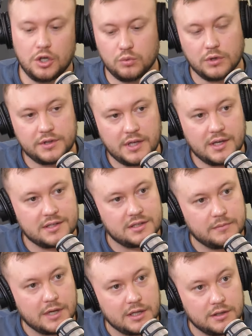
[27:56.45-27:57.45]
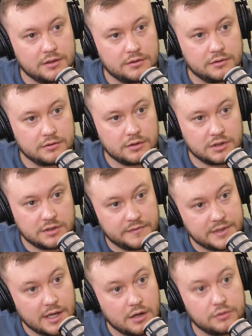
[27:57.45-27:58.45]
what the estimated cost of
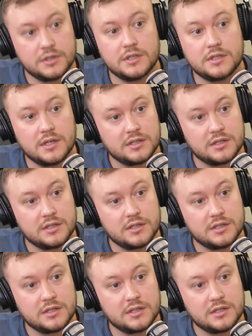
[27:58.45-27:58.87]
sales is,